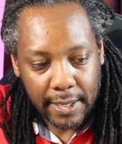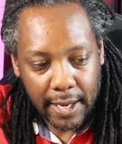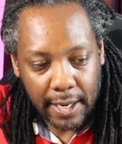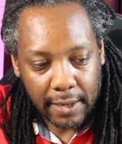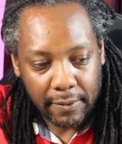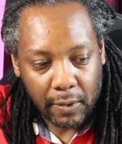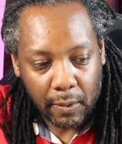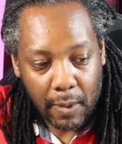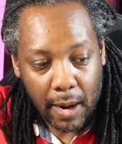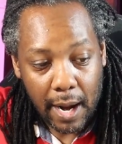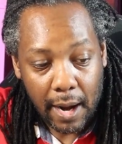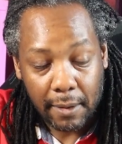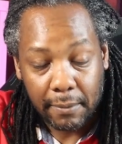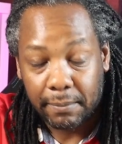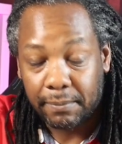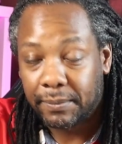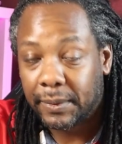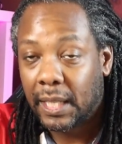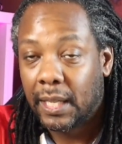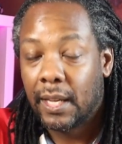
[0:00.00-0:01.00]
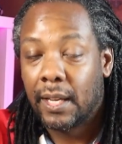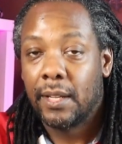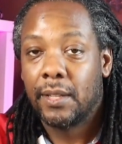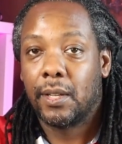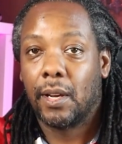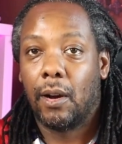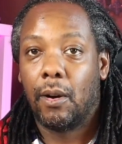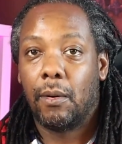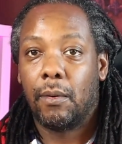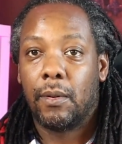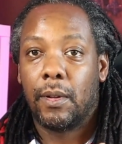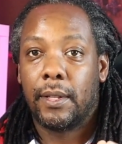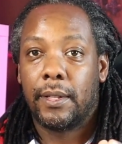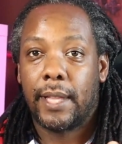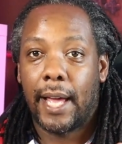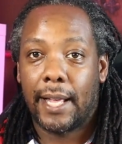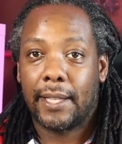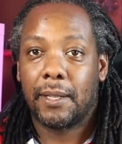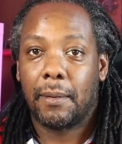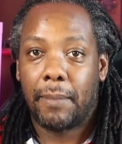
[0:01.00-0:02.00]
the end of a round. So
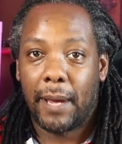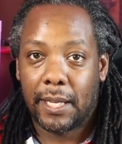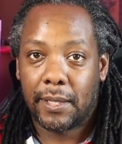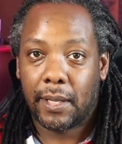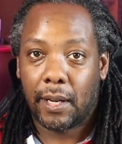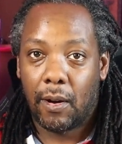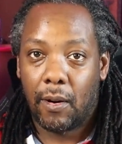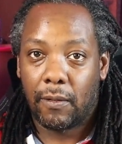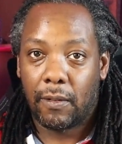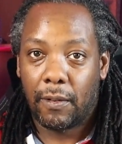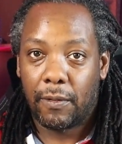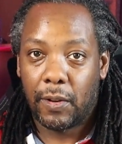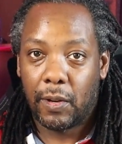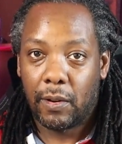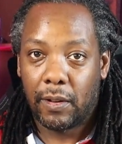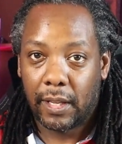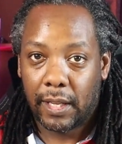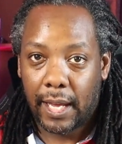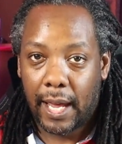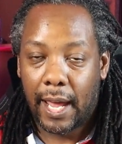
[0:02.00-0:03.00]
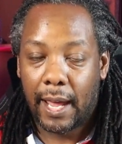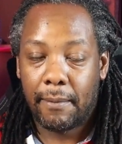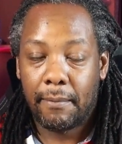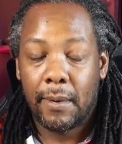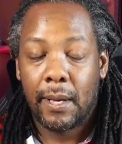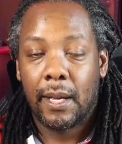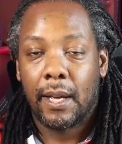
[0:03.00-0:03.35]
that's a basic overview of the game.